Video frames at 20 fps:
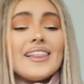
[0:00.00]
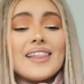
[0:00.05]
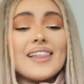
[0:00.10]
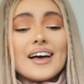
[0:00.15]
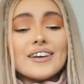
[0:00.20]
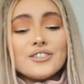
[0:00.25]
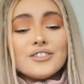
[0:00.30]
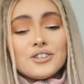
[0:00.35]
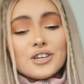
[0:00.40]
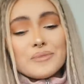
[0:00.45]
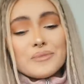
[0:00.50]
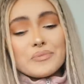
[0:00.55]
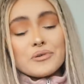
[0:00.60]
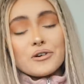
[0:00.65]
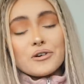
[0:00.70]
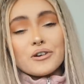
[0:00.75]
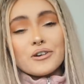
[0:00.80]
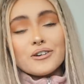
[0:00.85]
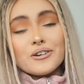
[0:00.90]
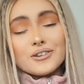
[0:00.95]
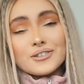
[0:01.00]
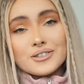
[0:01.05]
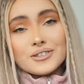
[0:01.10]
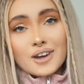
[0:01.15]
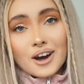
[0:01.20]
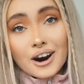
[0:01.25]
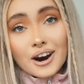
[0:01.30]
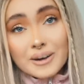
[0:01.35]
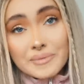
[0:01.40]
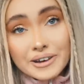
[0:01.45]
last two products
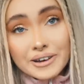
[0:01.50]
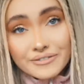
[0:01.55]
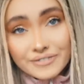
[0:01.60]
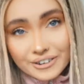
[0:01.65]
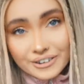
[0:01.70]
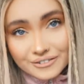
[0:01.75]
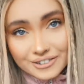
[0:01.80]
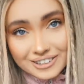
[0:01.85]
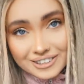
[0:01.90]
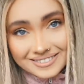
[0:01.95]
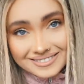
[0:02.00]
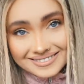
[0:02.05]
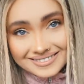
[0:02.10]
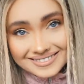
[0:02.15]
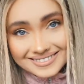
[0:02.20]
are my favorite.